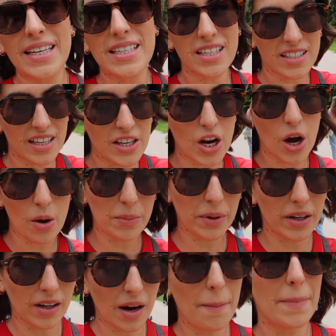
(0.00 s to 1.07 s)
It's because I know I'm going
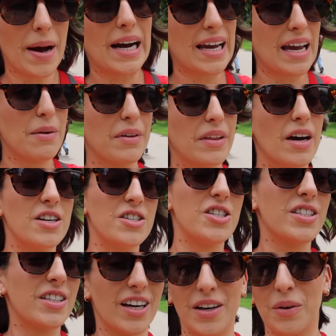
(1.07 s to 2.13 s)
to come back here with her and
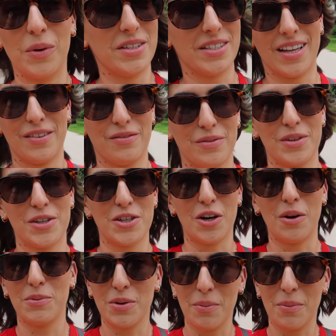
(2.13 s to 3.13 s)
she's going to want something from the shop,